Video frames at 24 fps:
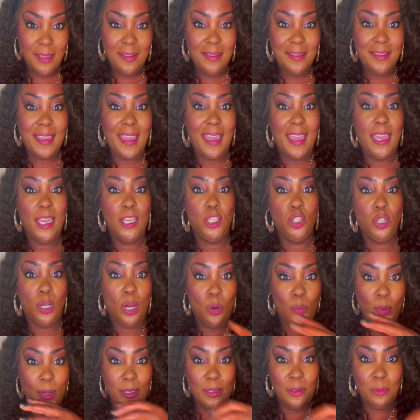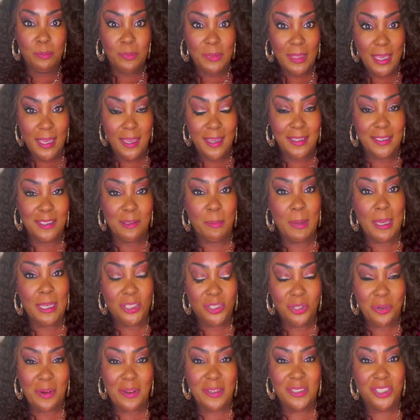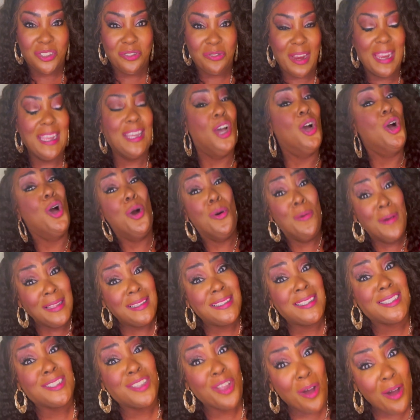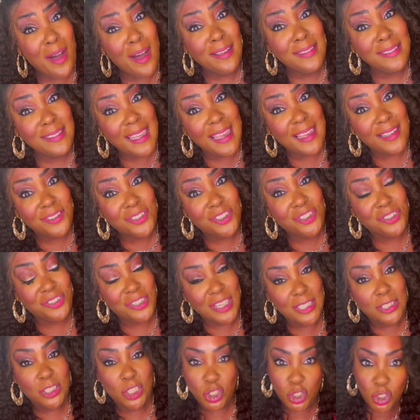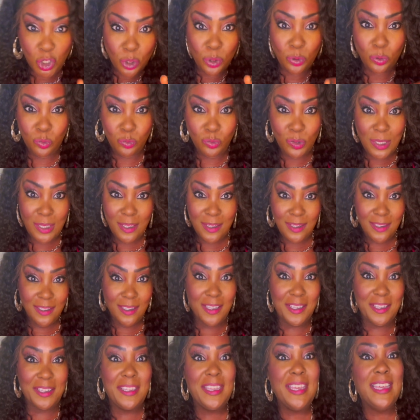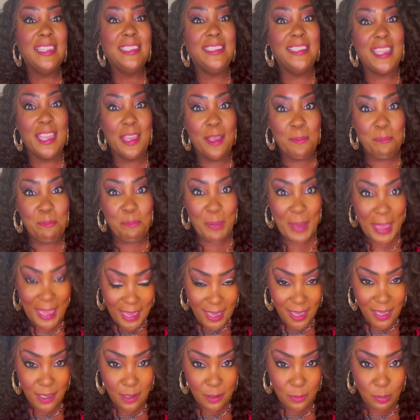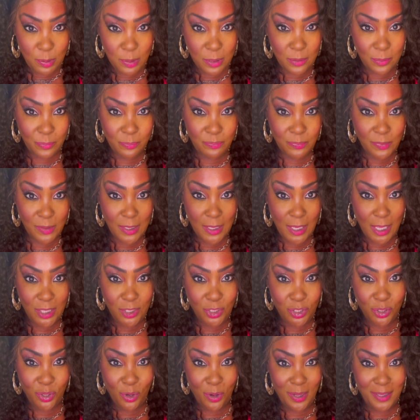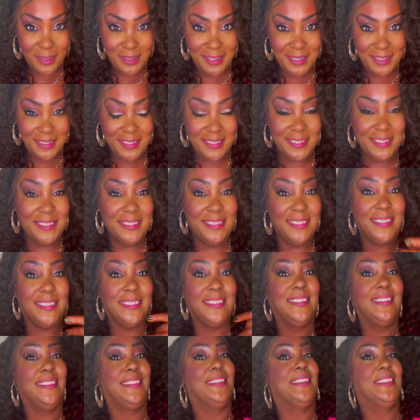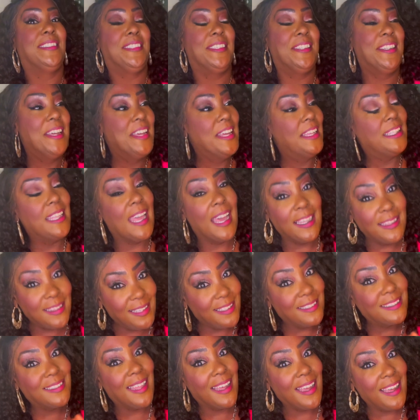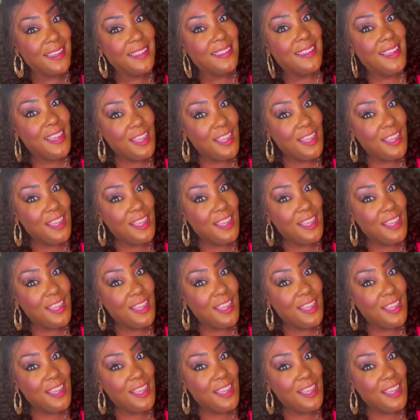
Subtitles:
Okay, you know, one of them things to make sure it's straight. Who installed that shit? Did you? Did Babe install it? Now look like